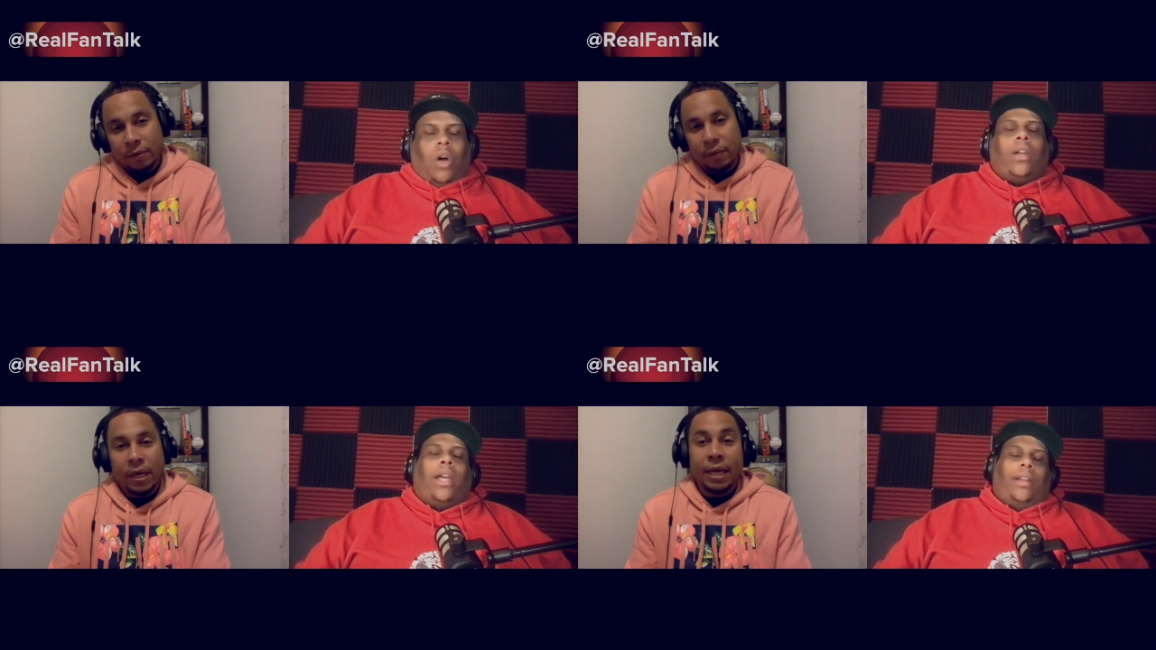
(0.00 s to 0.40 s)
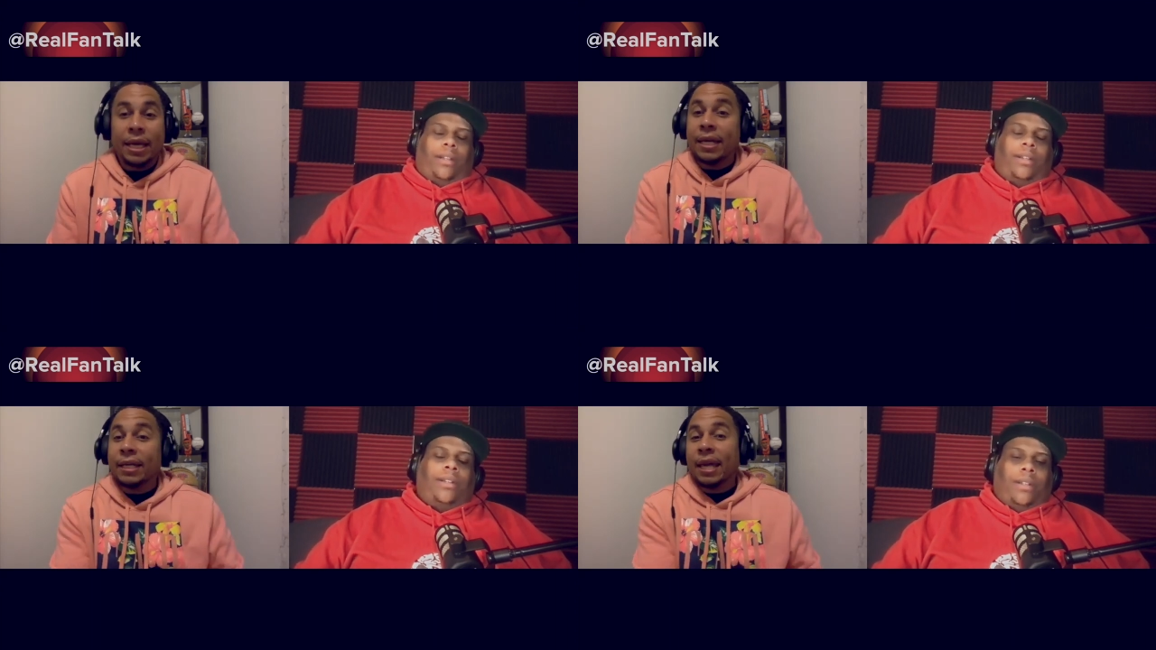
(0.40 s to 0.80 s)
Speaker 1: Okay.
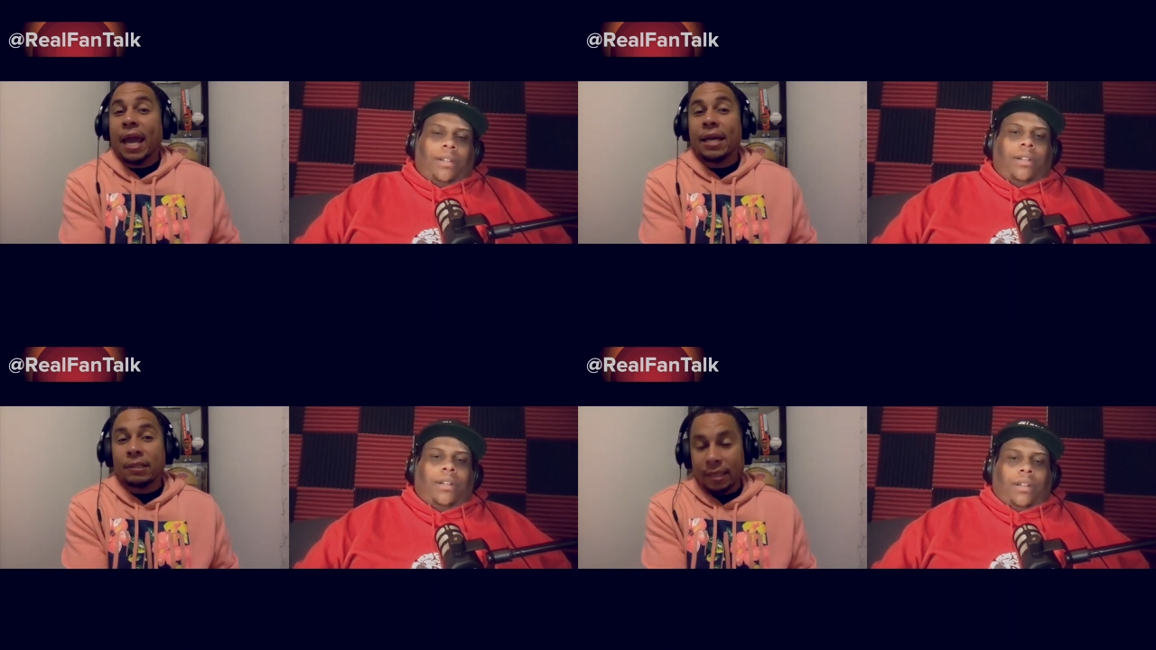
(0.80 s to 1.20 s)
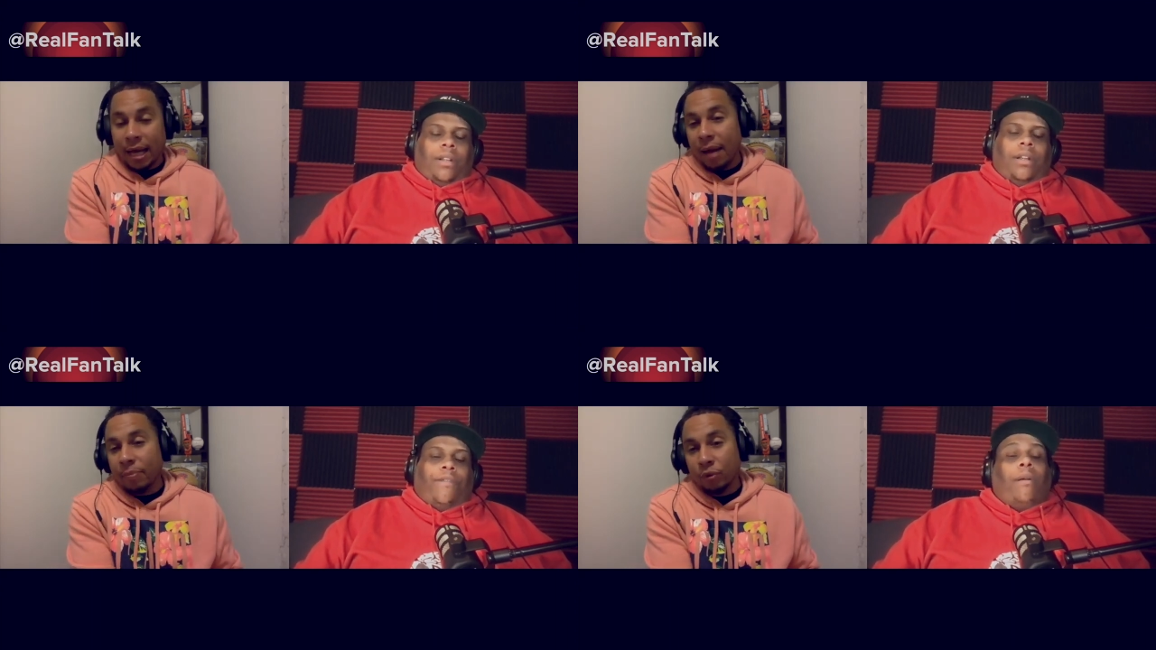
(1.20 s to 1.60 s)
In case the
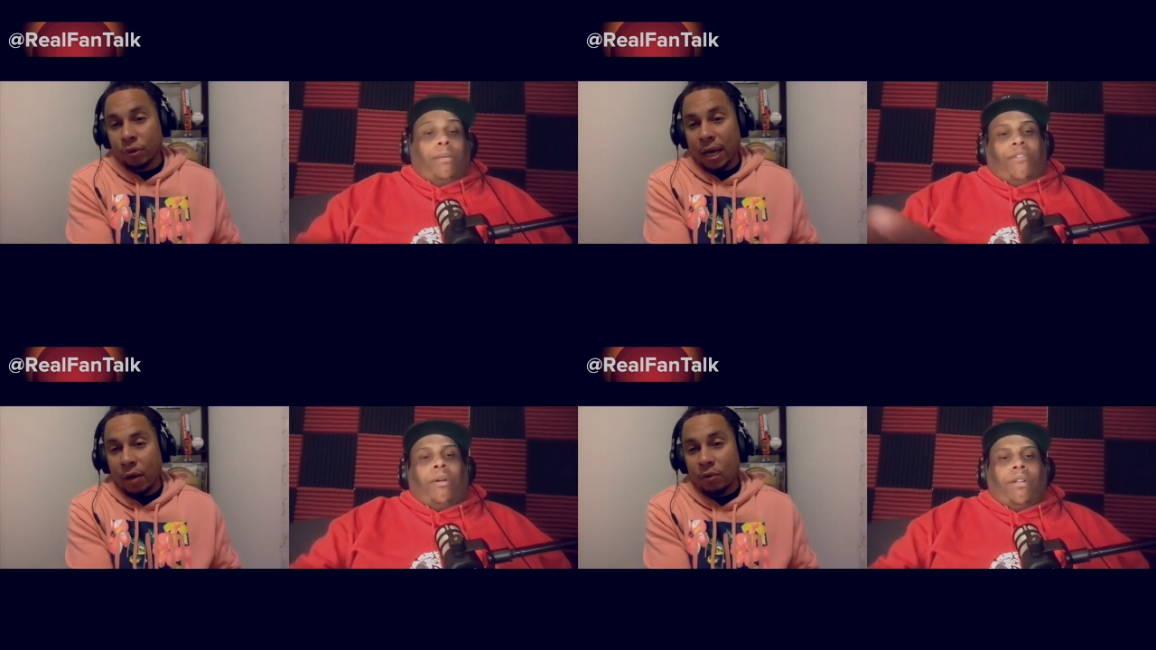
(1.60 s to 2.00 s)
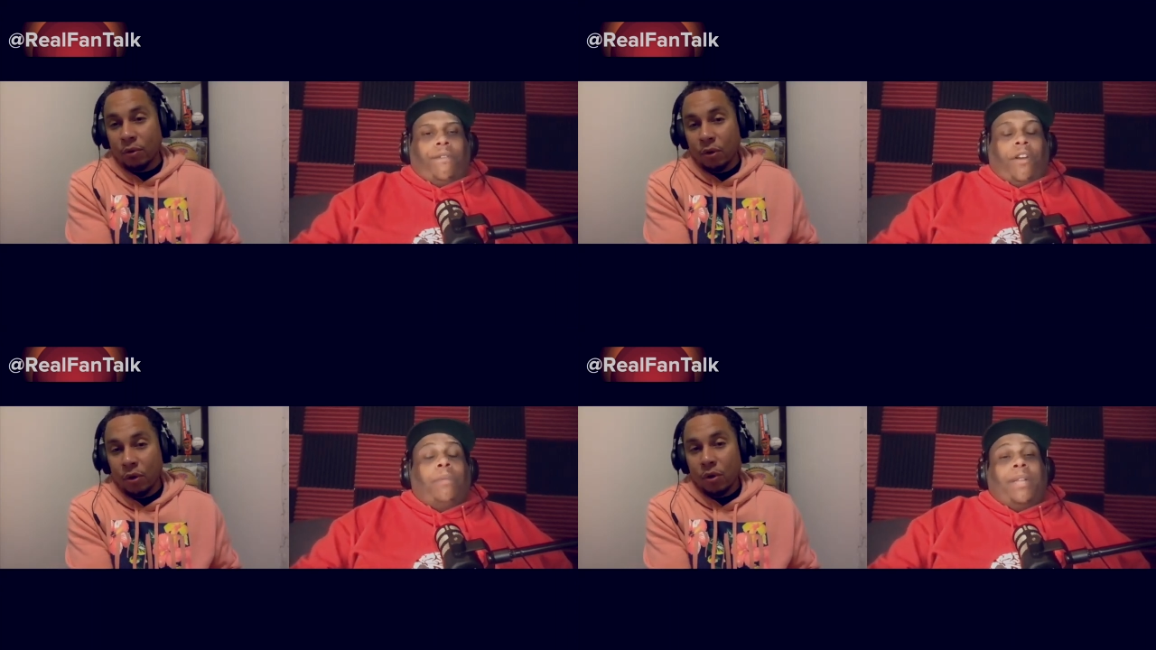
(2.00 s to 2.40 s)
guy pulls from the, out
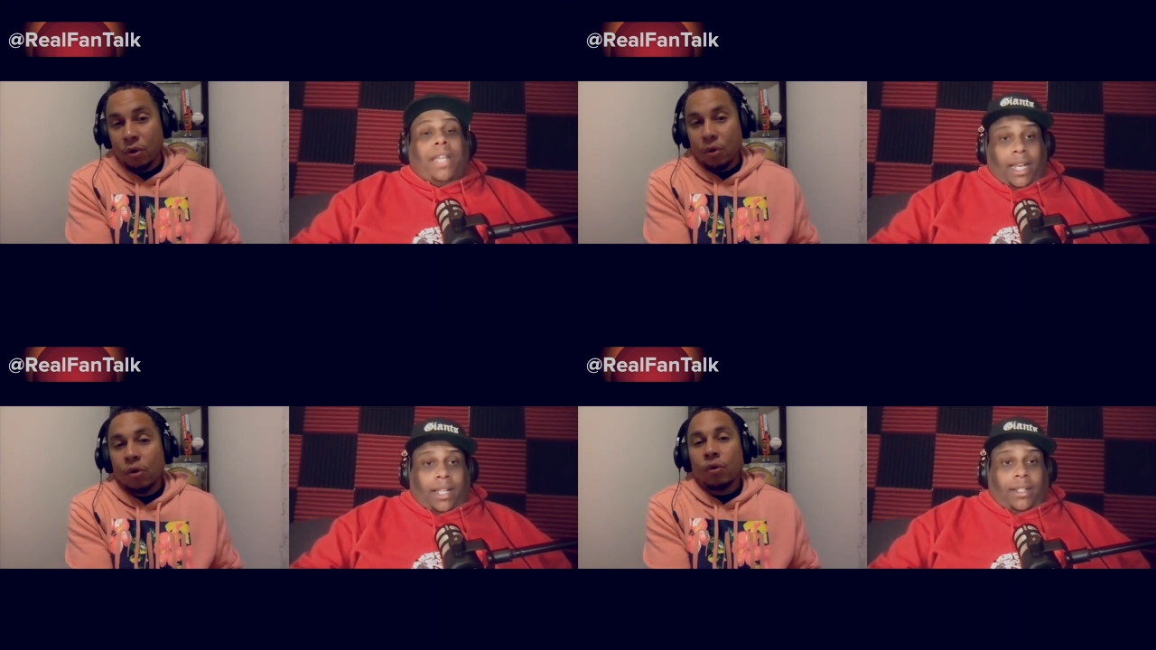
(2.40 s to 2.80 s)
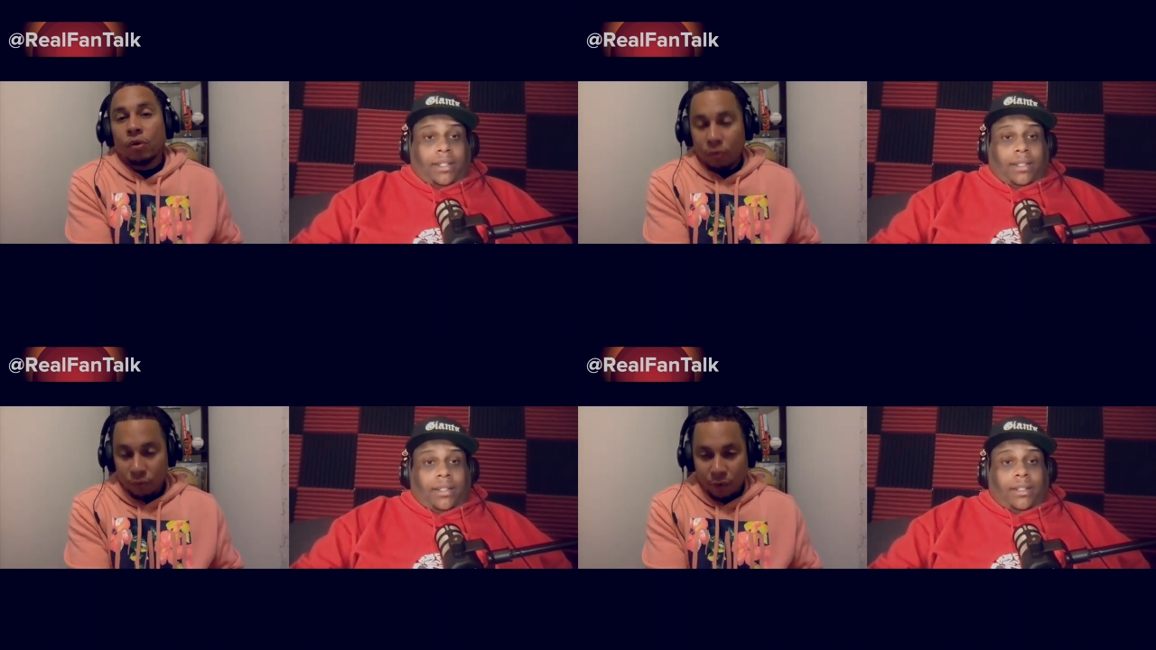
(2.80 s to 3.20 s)
from the beginning.
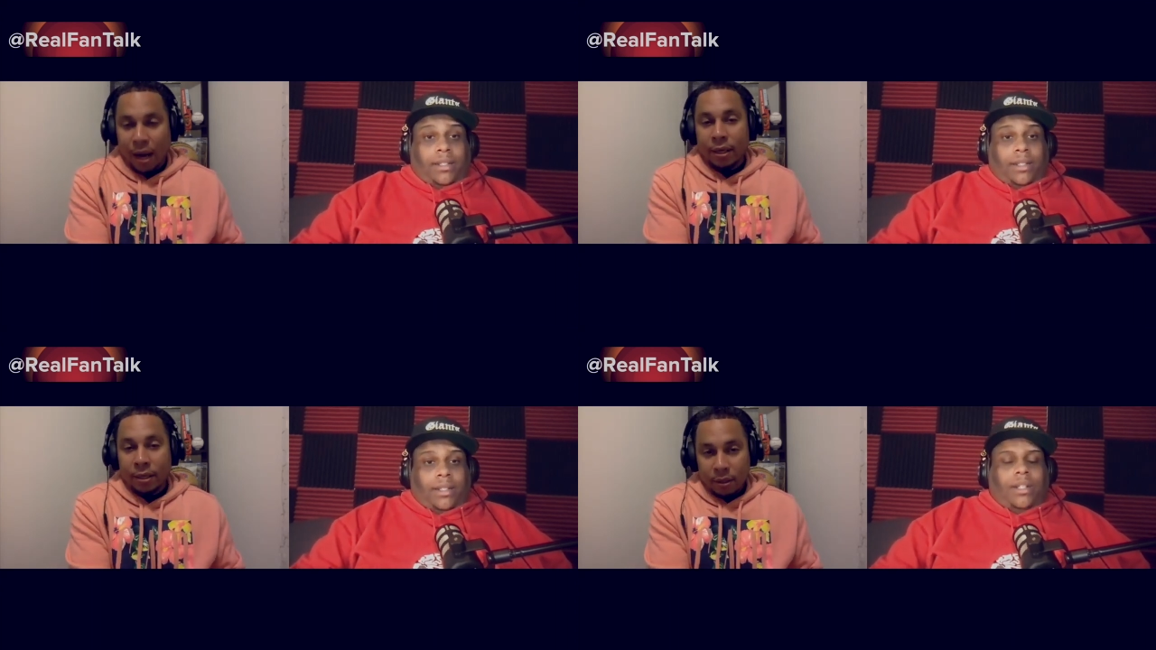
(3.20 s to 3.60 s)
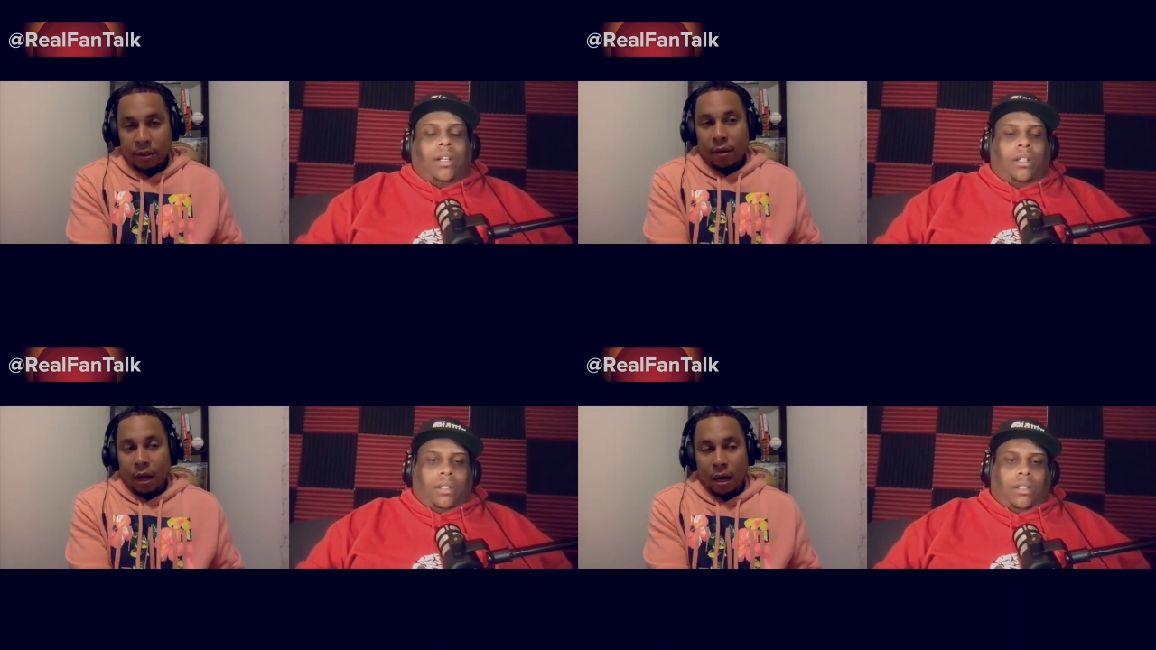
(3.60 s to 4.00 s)
Right.
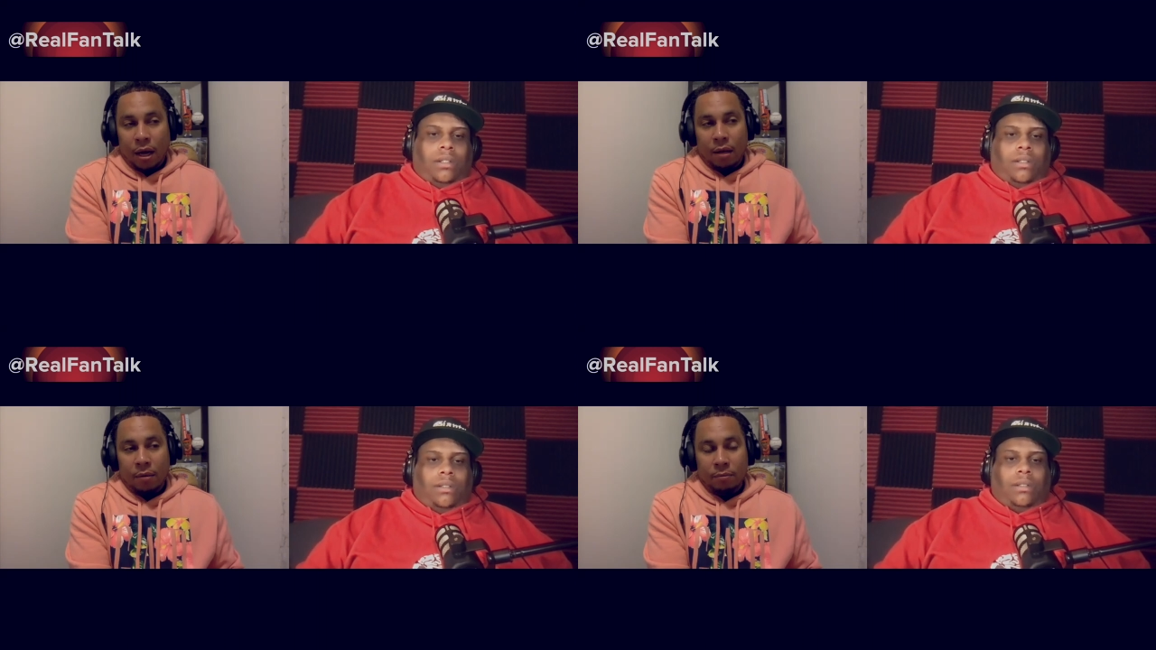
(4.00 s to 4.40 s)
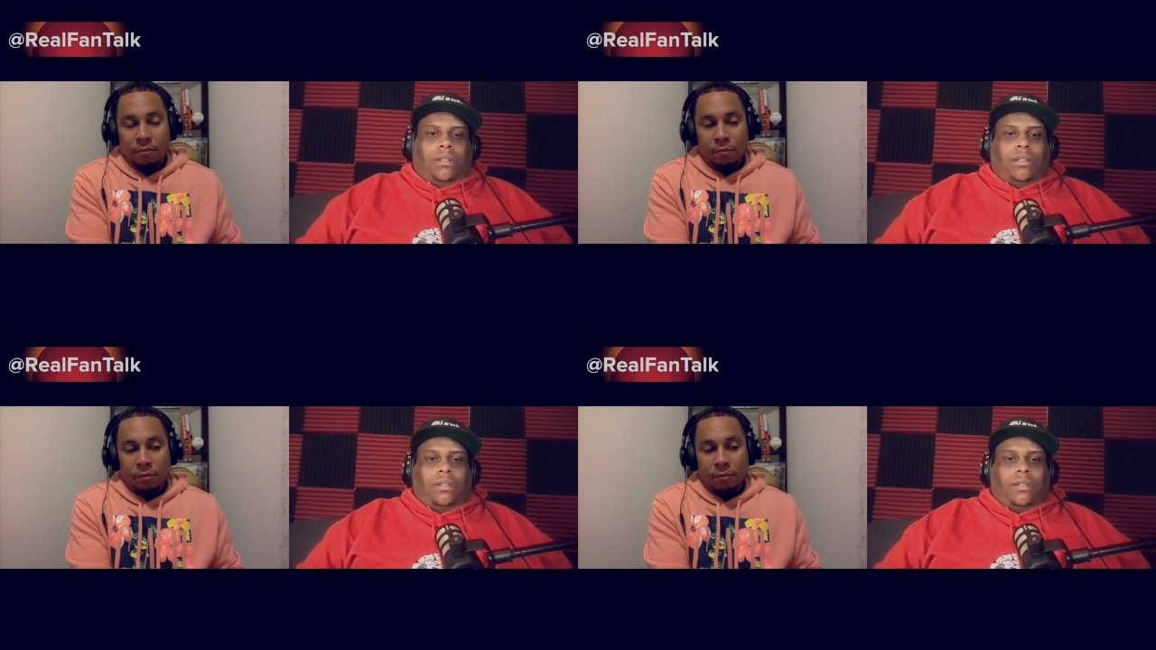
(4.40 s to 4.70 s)
Um.